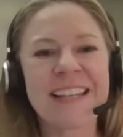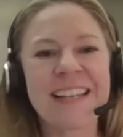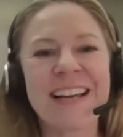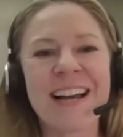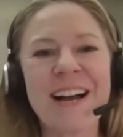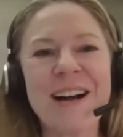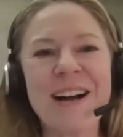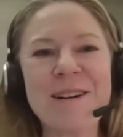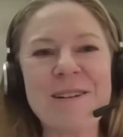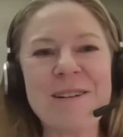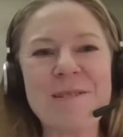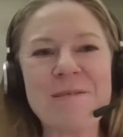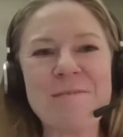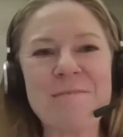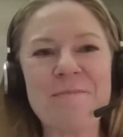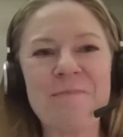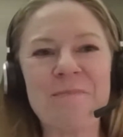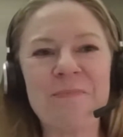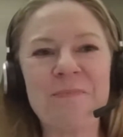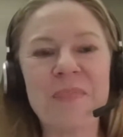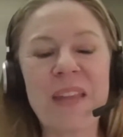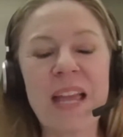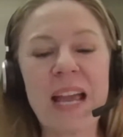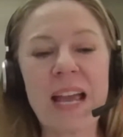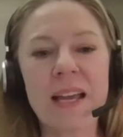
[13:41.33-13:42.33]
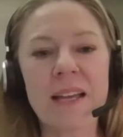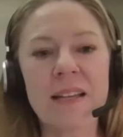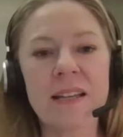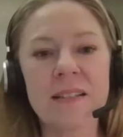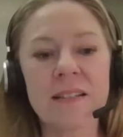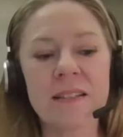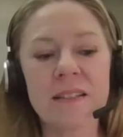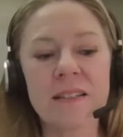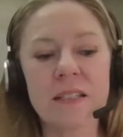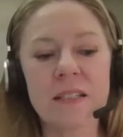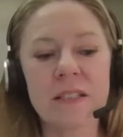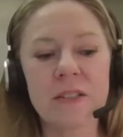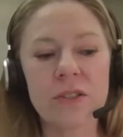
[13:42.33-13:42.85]

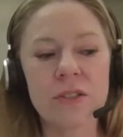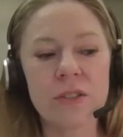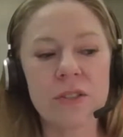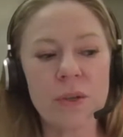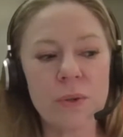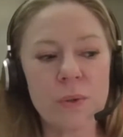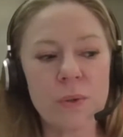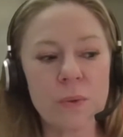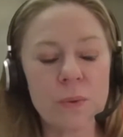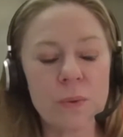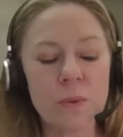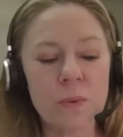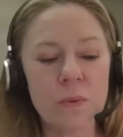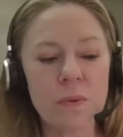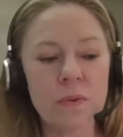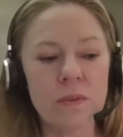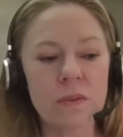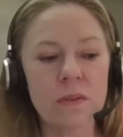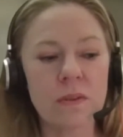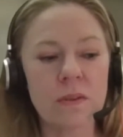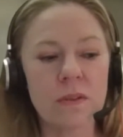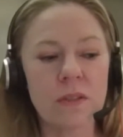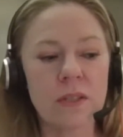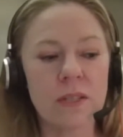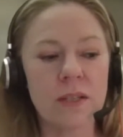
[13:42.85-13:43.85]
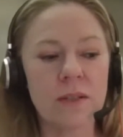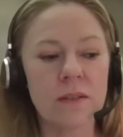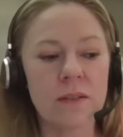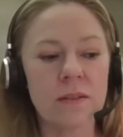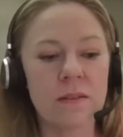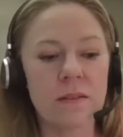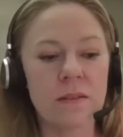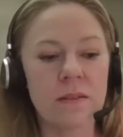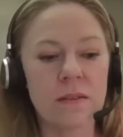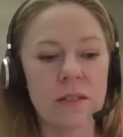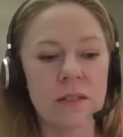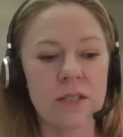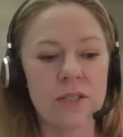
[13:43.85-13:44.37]
And so the
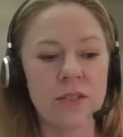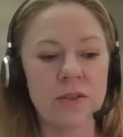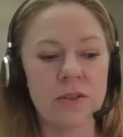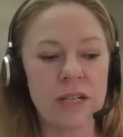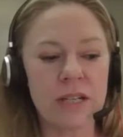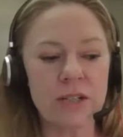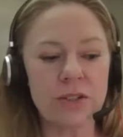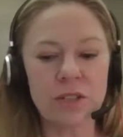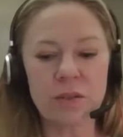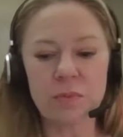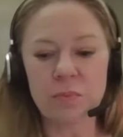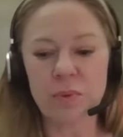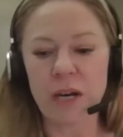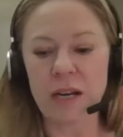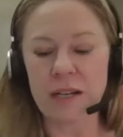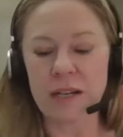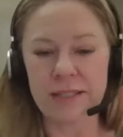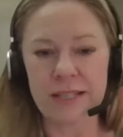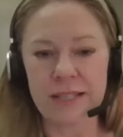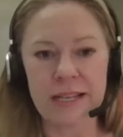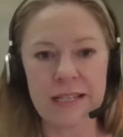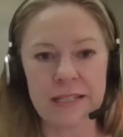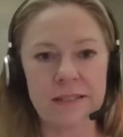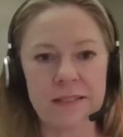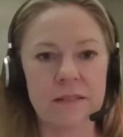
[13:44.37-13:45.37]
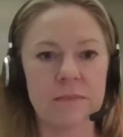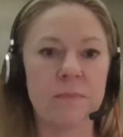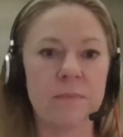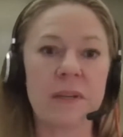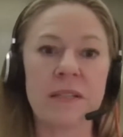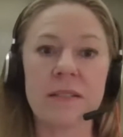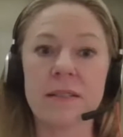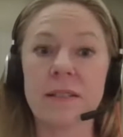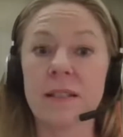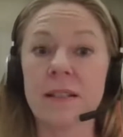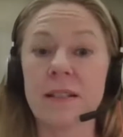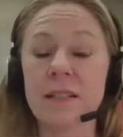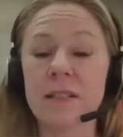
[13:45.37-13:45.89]
donation process
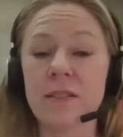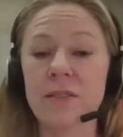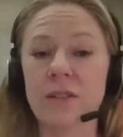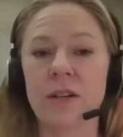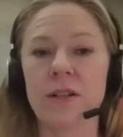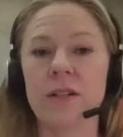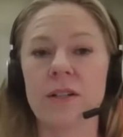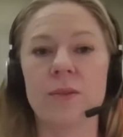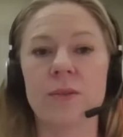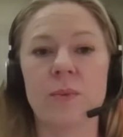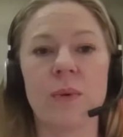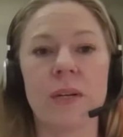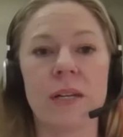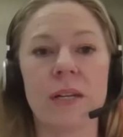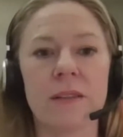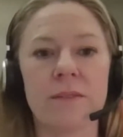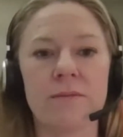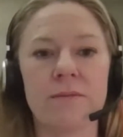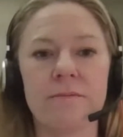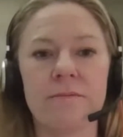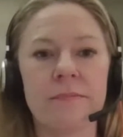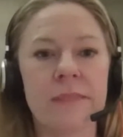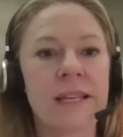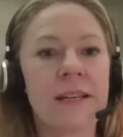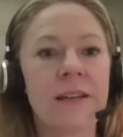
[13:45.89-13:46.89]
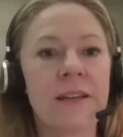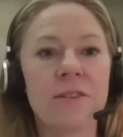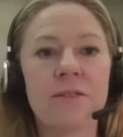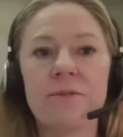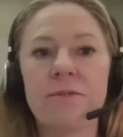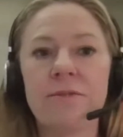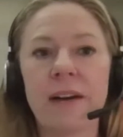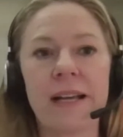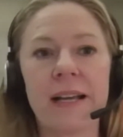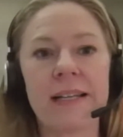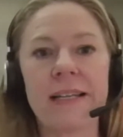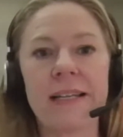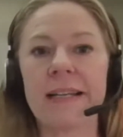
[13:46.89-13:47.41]
basically starts with
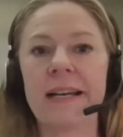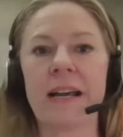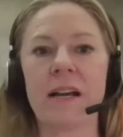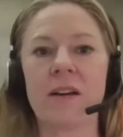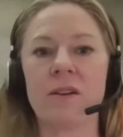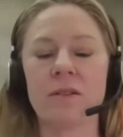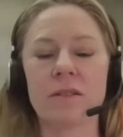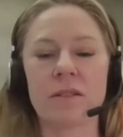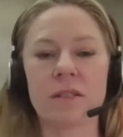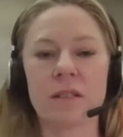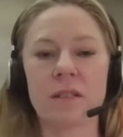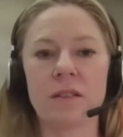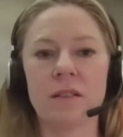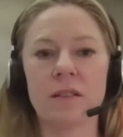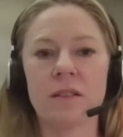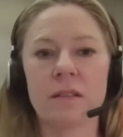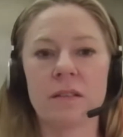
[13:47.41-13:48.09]
finding out